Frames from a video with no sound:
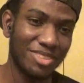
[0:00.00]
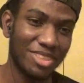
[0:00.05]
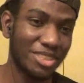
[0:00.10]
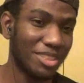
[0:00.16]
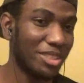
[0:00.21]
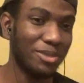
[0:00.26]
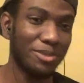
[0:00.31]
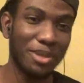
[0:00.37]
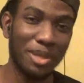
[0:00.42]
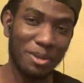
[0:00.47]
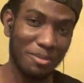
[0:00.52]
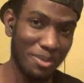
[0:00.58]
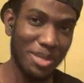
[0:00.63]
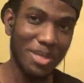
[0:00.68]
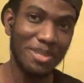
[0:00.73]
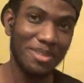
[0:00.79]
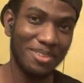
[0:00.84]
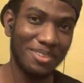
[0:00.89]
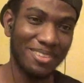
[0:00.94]
See what I
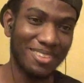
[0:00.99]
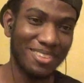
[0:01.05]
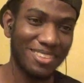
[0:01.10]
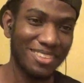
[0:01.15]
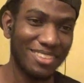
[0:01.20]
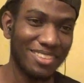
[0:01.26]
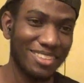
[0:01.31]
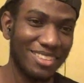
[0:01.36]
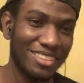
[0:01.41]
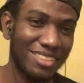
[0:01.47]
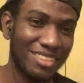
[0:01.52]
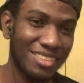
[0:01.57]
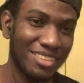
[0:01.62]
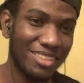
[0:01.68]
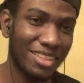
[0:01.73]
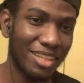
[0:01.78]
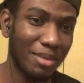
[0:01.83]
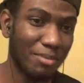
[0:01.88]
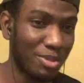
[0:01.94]
mean?
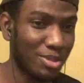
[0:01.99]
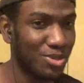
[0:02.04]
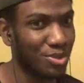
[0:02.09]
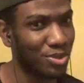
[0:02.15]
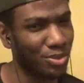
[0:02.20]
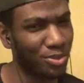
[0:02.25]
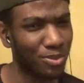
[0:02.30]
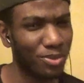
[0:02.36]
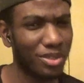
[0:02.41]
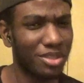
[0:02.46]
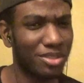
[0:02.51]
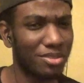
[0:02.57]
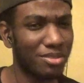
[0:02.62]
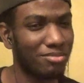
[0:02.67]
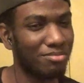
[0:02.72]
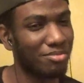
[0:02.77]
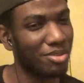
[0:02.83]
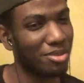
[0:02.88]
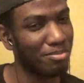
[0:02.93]
Episode 1
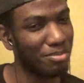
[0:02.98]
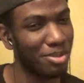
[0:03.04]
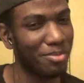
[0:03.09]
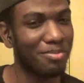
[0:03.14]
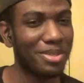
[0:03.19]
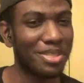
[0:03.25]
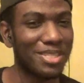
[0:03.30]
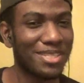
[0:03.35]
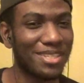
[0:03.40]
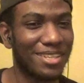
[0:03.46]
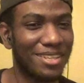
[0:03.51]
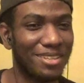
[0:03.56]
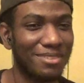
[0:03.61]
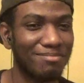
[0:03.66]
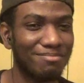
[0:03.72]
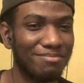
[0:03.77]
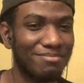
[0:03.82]
The Muppets, huh?